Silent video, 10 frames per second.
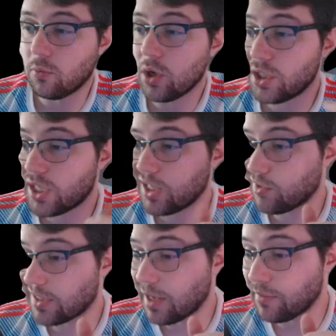one change
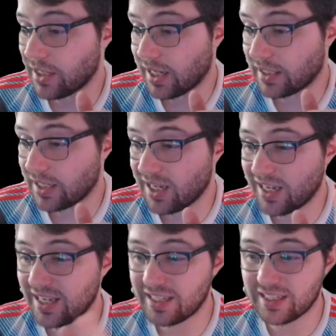with emulator
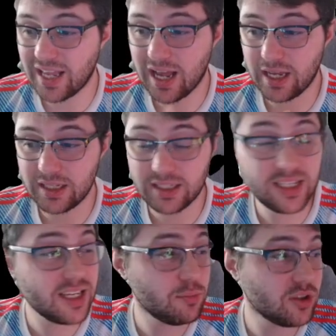is that
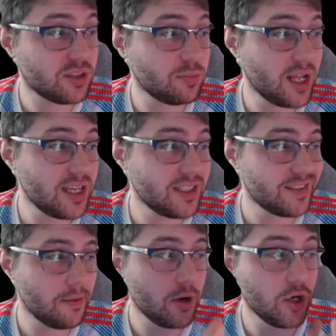stick
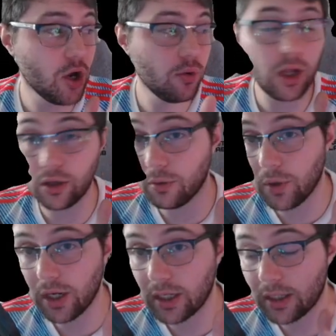multipliers no longer
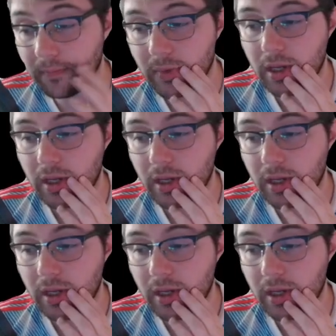work.